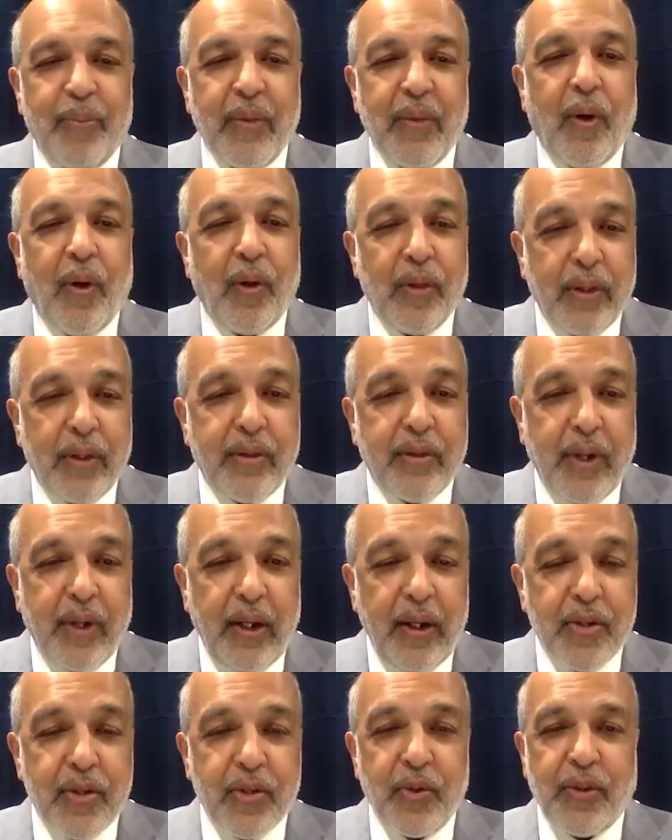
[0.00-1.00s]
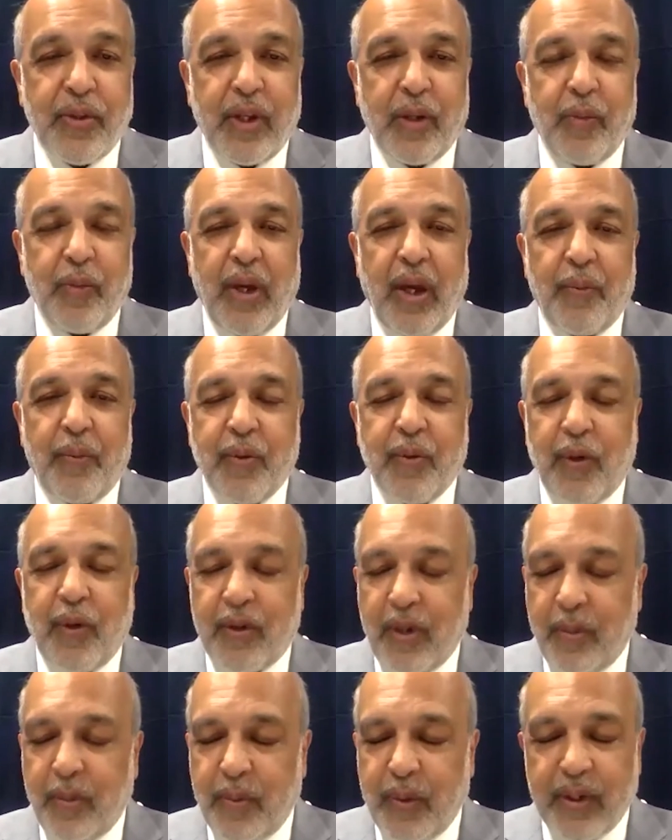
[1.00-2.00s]
all the three issues that we have talked
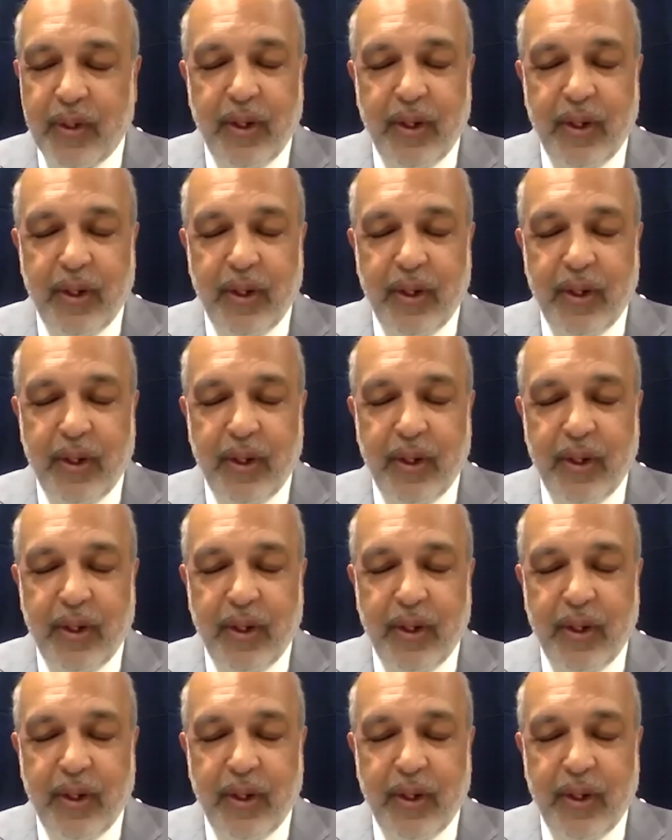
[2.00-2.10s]
about.